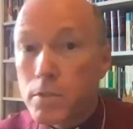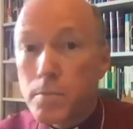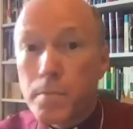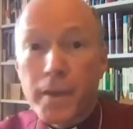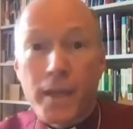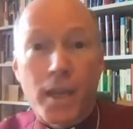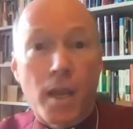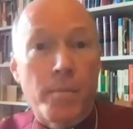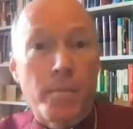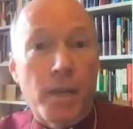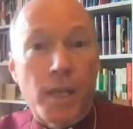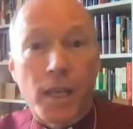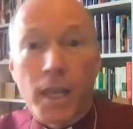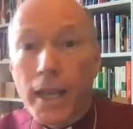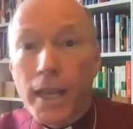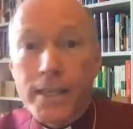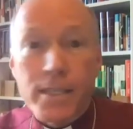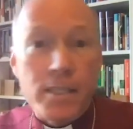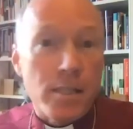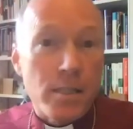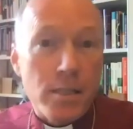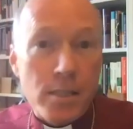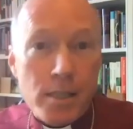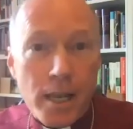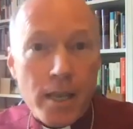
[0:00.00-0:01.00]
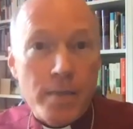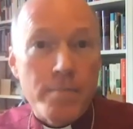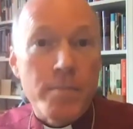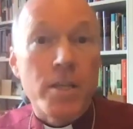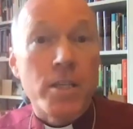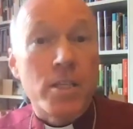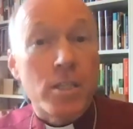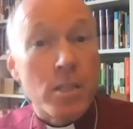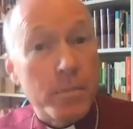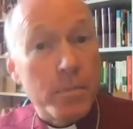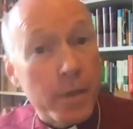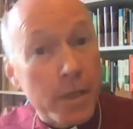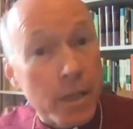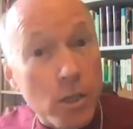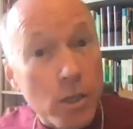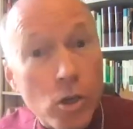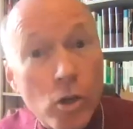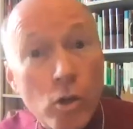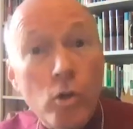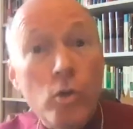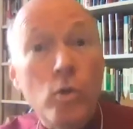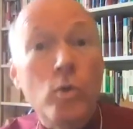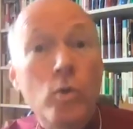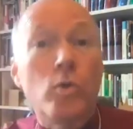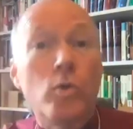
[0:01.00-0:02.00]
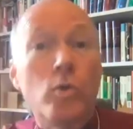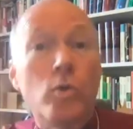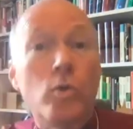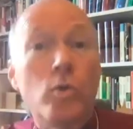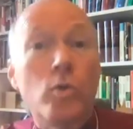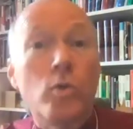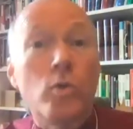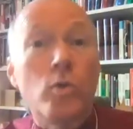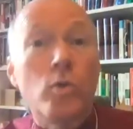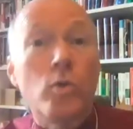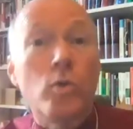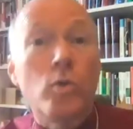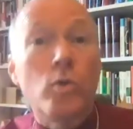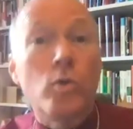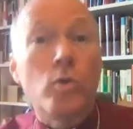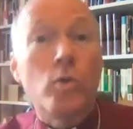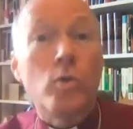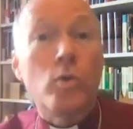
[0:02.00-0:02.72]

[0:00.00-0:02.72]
to become a licensed lay minister, but are called